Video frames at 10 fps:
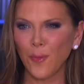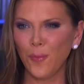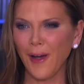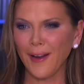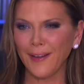
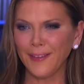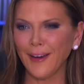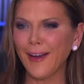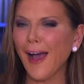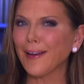But
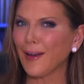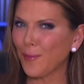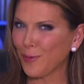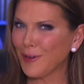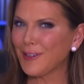you gotta
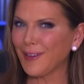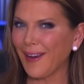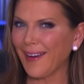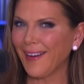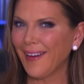
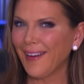appreciate